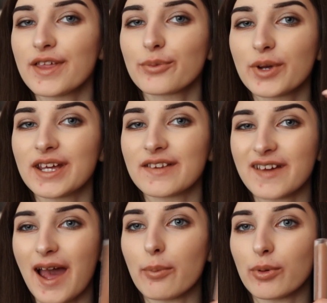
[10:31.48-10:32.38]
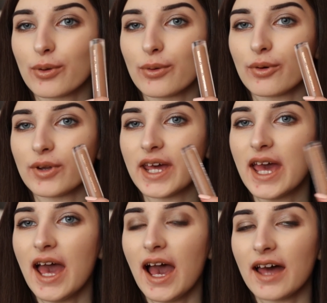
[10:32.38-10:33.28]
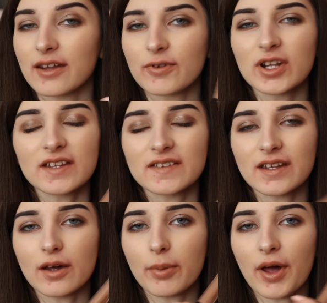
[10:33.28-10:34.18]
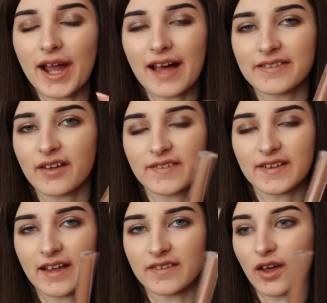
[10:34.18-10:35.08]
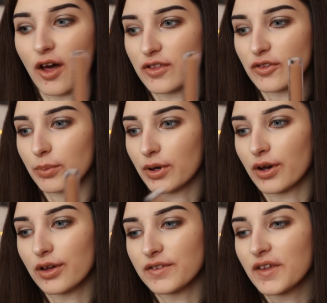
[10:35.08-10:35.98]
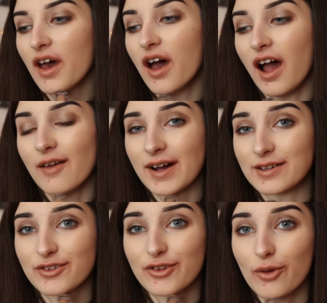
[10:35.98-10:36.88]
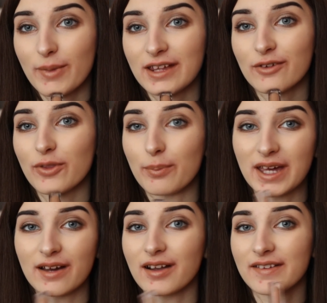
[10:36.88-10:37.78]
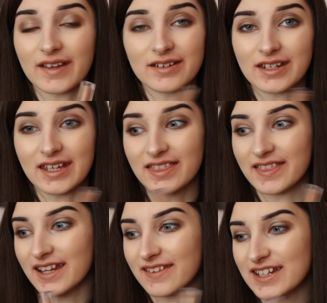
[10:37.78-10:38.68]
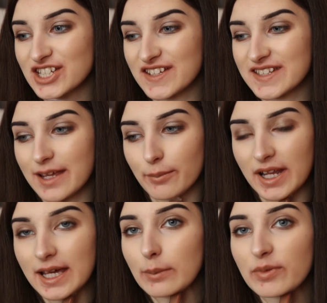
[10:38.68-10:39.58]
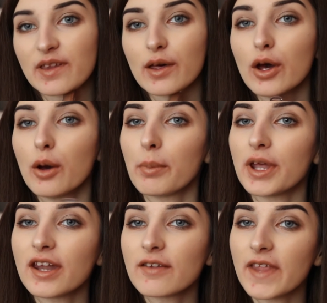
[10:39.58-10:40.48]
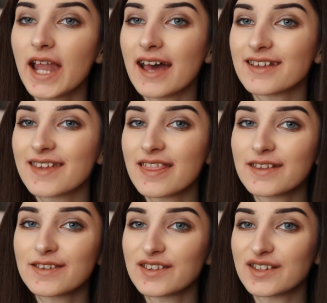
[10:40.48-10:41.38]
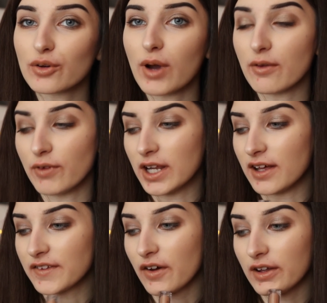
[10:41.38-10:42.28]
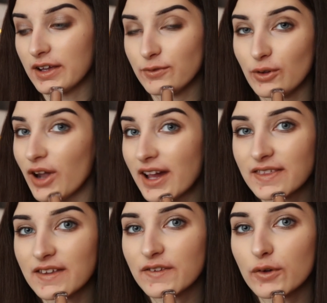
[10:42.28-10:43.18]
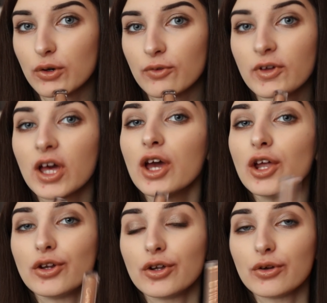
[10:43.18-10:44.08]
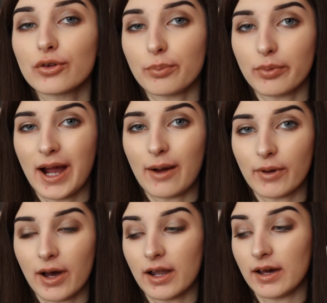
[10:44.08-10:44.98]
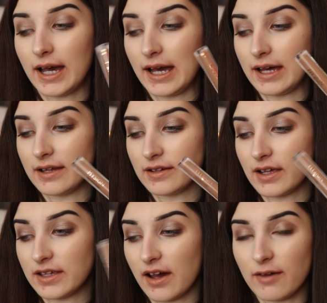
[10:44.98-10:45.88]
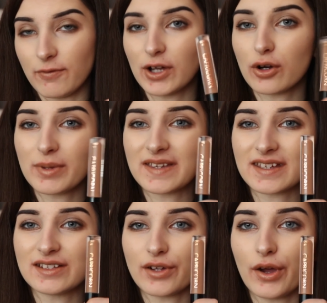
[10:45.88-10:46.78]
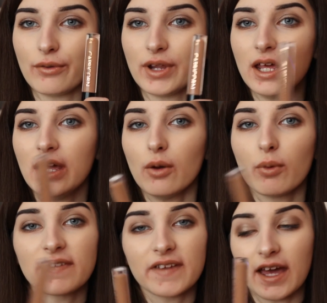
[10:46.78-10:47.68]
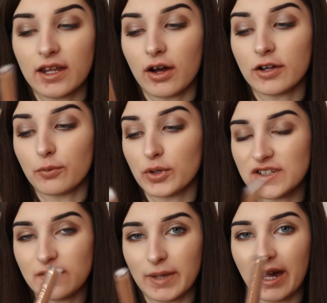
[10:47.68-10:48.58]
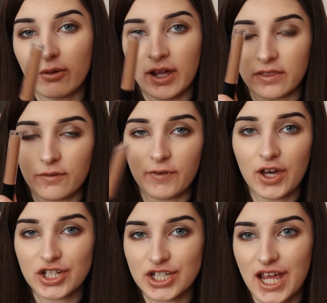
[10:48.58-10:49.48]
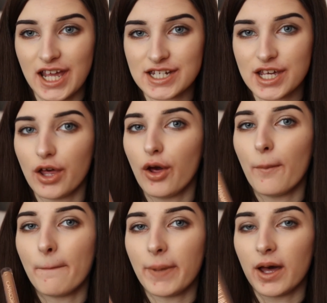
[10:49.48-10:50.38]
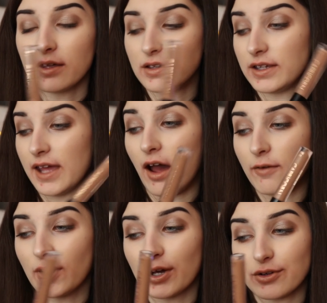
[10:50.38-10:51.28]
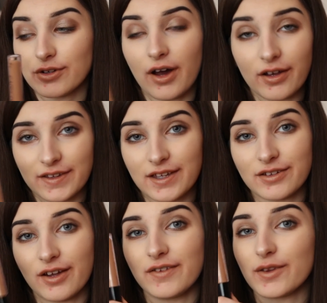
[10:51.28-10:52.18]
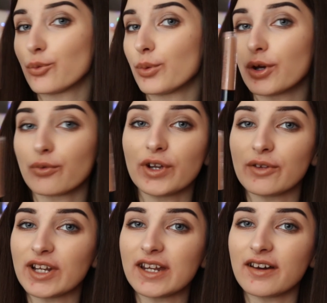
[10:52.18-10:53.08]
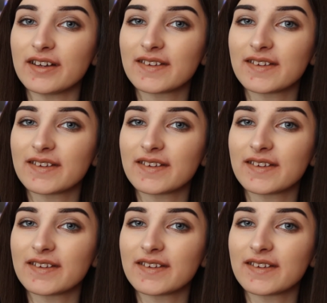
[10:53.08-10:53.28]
this one is Capricorn, and I feel like this didn't apply as nicely as the others because I've had so many of the pink colours underneath that it's literally stained my lips. But nonetheless, this is still a really nice colour if you like this sort of nude brown colour. And yeah, I feel like on my skin tone, once again, it kind of washes me out like the first shade. But yeah, I feel like on darker skin tones this will look really nice.